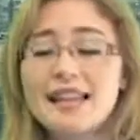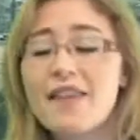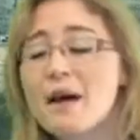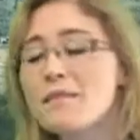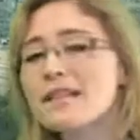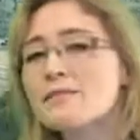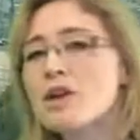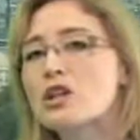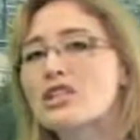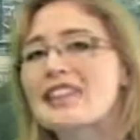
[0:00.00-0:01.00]
Now that brings me
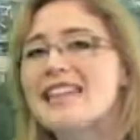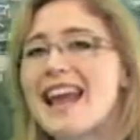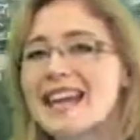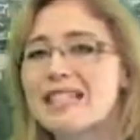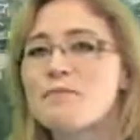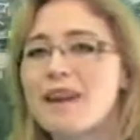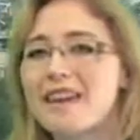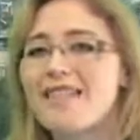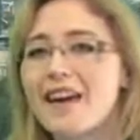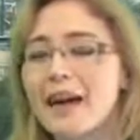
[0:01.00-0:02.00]
on to the next
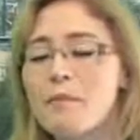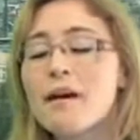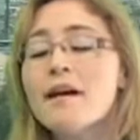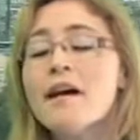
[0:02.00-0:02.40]
big theme.